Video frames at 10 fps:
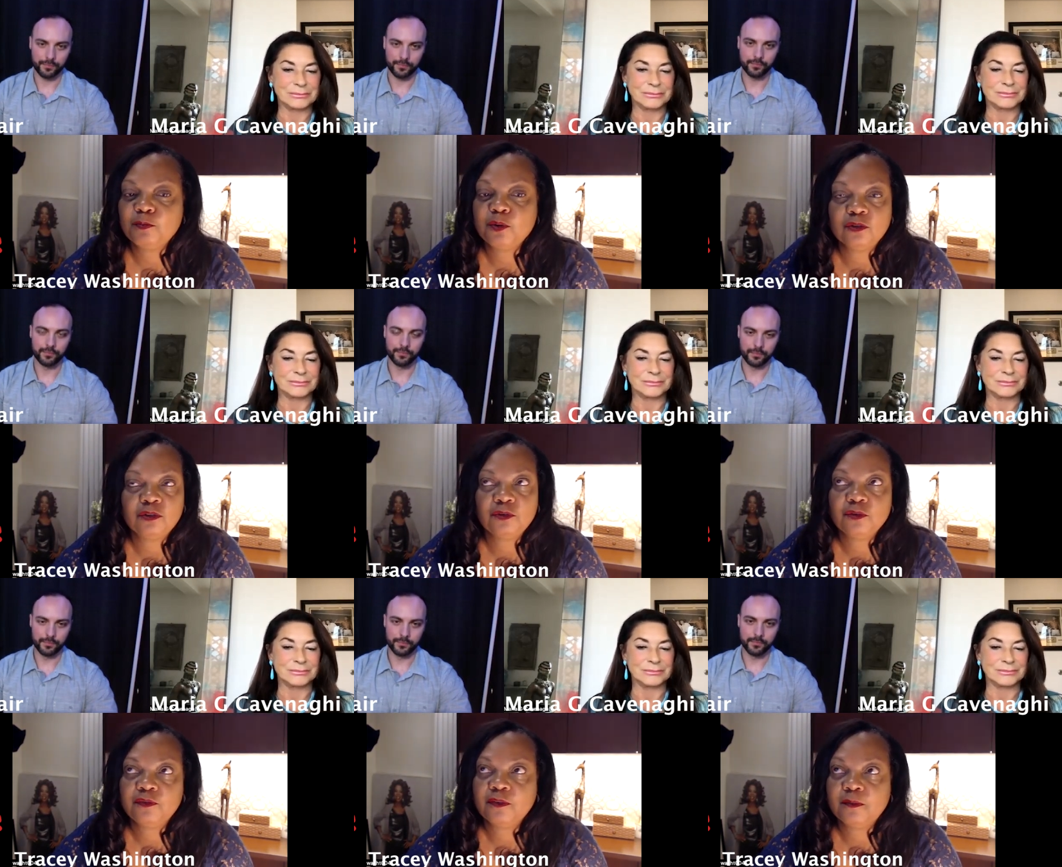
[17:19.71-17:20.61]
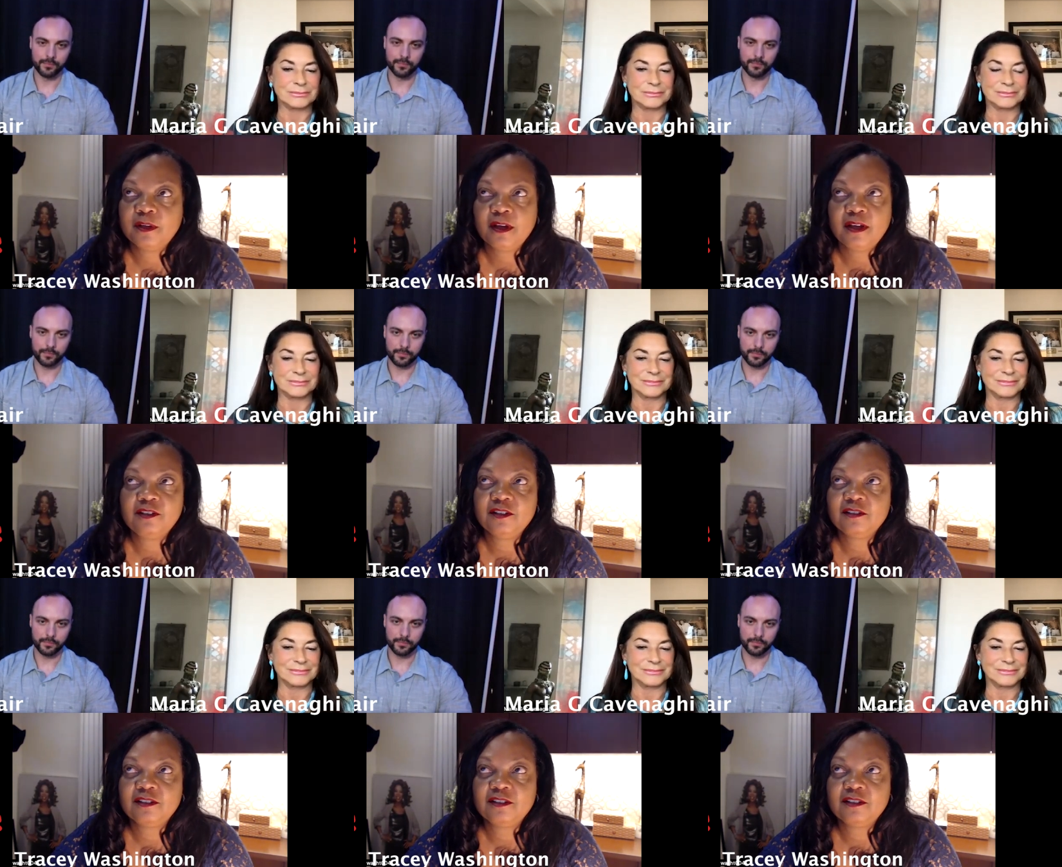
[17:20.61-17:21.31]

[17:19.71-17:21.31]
Speaker 1: pulled through for me. I just